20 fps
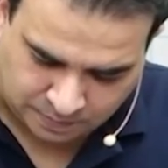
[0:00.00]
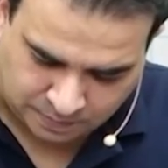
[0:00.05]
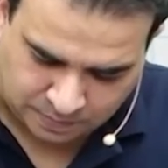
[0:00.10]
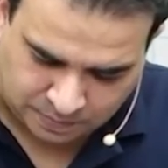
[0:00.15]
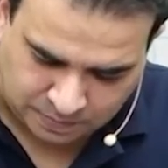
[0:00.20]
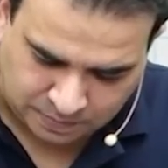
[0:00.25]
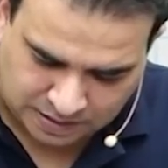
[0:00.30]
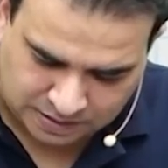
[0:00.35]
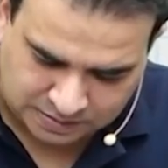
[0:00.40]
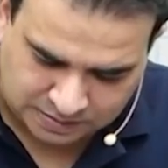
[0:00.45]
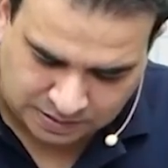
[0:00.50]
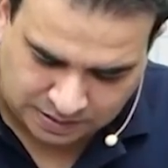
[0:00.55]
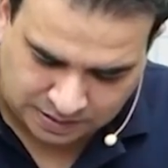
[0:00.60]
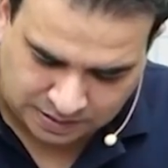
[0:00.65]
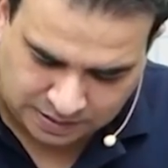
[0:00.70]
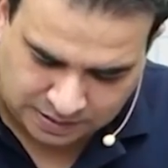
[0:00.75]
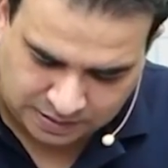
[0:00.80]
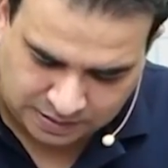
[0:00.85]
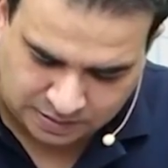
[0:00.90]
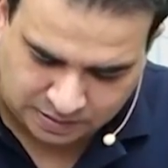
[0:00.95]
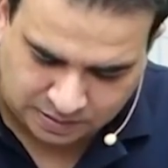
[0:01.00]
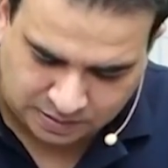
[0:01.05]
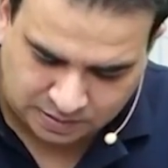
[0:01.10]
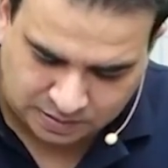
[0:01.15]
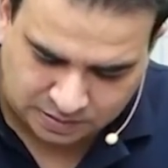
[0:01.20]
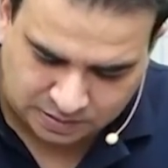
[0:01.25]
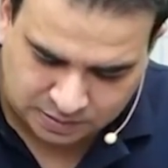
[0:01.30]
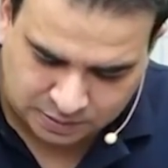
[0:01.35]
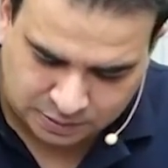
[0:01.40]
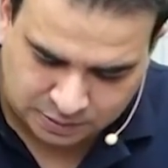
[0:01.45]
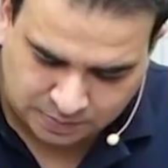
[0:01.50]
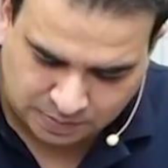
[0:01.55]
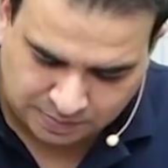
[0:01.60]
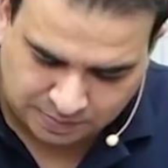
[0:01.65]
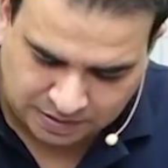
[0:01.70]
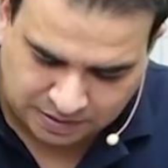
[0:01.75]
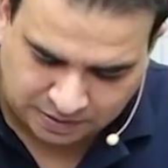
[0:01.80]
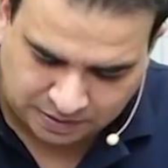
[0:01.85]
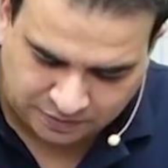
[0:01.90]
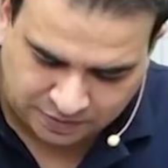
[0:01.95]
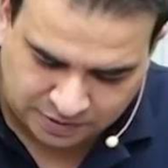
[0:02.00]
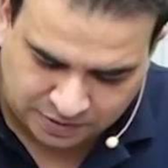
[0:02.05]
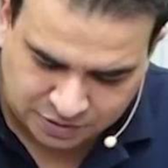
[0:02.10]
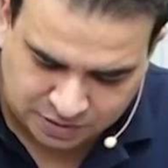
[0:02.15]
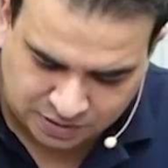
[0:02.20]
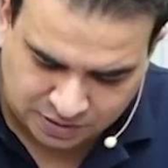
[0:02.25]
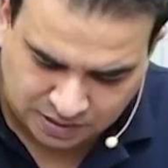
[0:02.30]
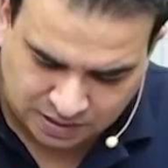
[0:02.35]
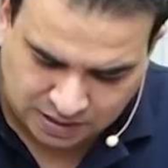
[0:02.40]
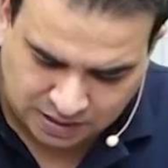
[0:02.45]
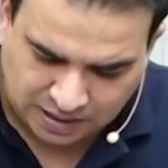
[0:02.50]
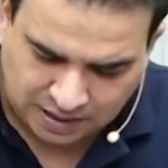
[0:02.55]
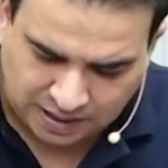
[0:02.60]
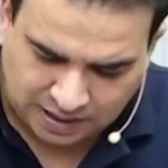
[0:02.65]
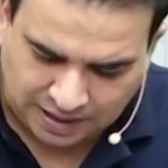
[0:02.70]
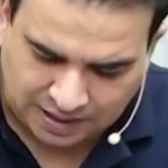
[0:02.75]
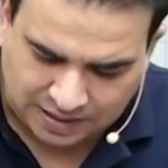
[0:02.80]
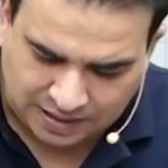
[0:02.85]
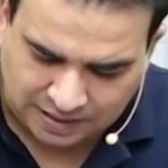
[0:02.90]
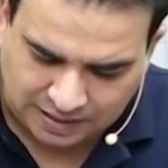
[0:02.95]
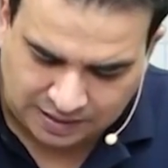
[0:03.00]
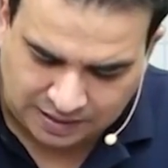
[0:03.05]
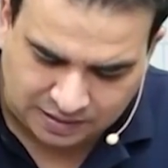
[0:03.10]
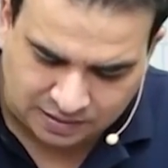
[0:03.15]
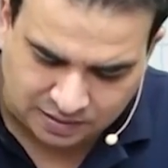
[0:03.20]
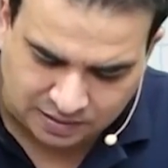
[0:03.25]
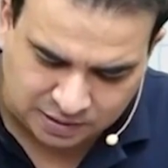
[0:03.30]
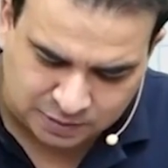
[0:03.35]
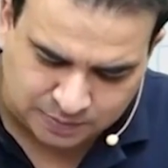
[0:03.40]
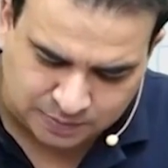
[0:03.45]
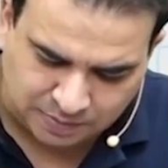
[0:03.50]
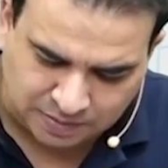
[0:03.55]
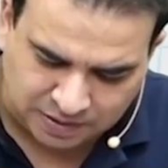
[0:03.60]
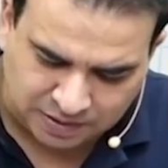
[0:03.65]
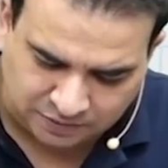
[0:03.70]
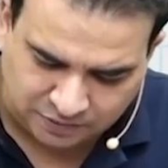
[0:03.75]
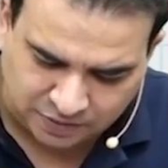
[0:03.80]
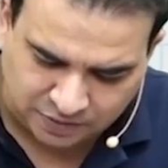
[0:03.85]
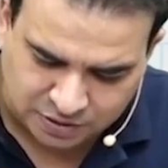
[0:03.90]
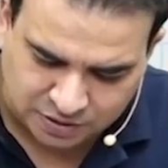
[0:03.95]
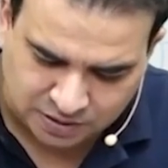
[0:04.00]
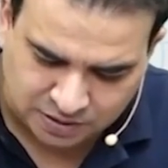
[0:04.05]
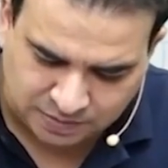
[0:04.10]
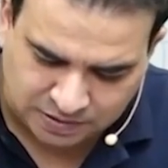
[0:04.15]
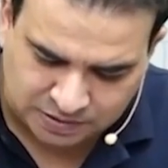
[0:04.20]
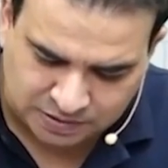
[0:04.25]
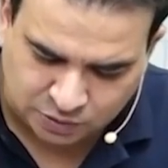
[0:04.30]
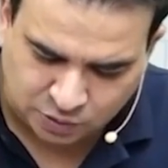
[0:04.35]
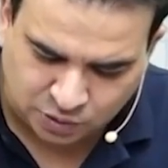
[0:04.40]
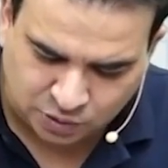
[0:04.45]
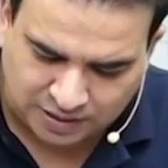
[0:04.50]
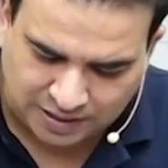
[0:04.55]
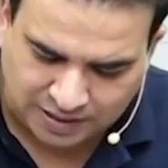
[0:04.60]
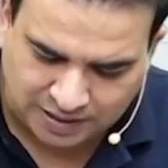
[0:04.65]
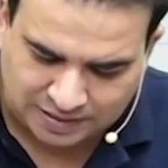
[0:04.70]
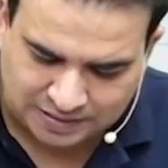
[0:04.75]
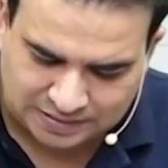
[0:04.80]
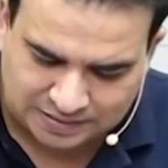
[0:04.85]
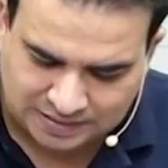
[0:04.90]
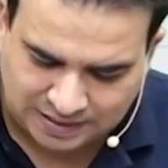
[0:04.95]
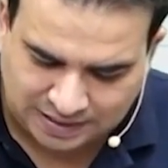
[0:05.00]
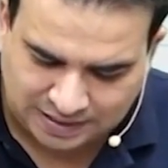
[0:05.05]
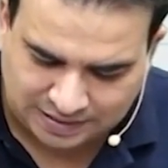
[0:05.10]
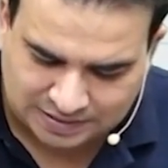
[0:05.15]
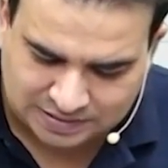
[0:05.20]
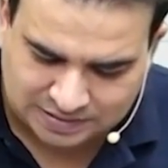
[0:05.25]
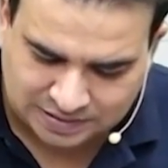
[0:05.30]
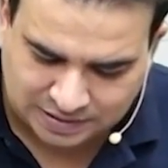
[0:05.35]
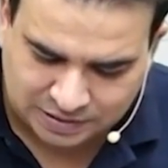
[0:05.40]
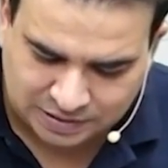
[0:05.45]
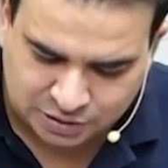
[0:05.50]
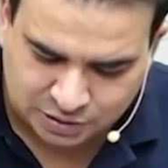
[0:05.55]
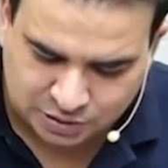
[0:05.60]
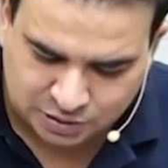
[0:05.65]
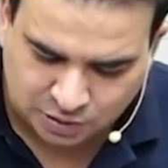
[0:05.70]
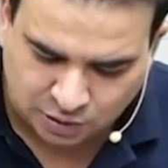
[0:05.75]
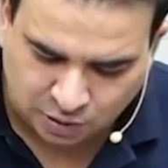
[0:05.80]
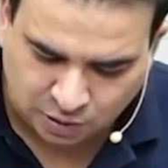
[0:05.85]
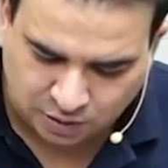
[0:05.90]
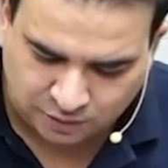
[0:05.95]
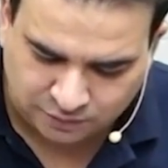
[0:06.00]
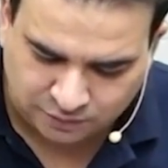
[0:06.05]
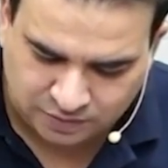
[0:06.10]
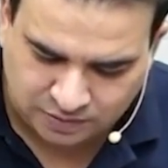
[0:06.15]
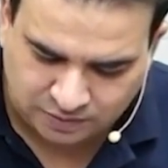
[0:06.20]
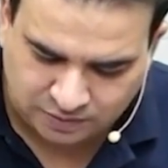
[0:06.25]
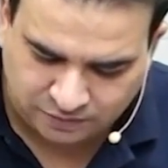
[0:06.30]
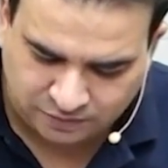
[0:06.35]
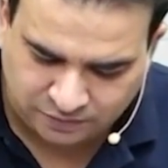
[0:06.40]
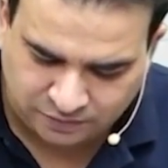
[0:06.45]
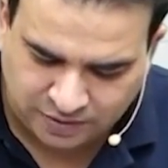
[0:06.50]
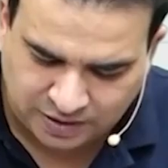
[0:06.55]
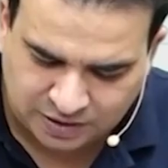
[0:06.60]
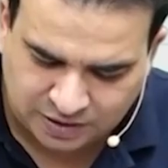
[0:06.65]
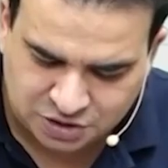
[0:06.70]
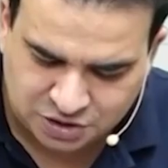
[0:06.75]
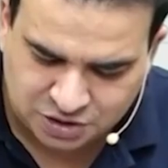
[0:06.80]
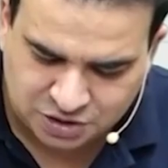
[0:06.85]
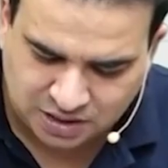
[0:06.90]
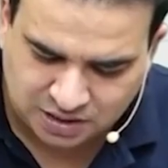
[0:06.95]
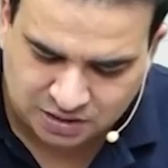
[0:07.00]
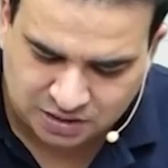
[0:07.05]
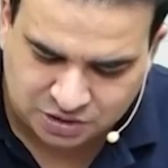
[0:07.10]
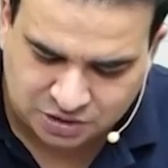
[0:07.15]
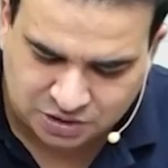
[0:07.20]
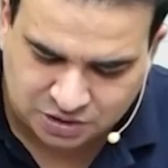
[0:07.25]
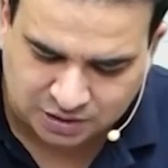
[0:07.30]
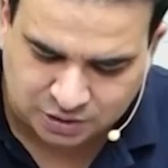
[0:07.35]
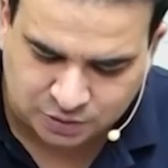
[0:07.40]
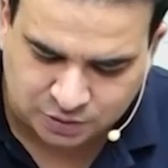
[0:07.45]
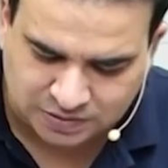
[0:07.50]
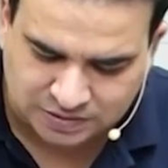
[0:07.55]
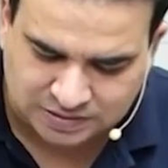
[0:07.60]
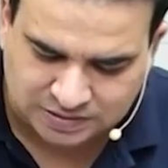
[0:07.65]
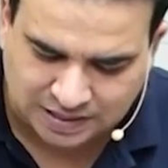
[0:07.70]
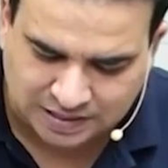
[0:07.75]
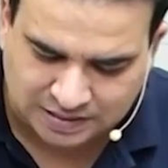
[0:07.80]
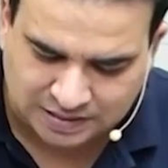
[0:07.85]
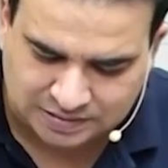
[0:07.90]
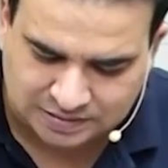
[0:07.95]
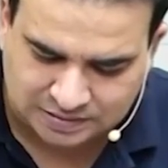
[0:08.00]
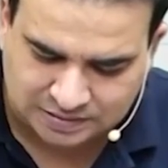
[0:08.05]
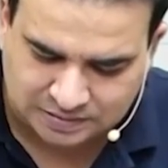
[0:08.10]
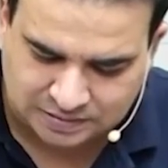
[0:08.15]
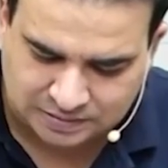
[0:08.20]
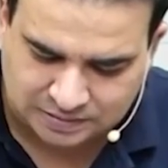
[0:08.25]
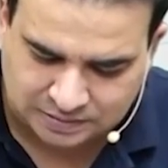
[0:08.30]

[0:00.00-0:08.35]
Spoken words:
That is the internal spermatic fascia. And internal spermatic fascia, please note, it is the extension of the fascia transversalis.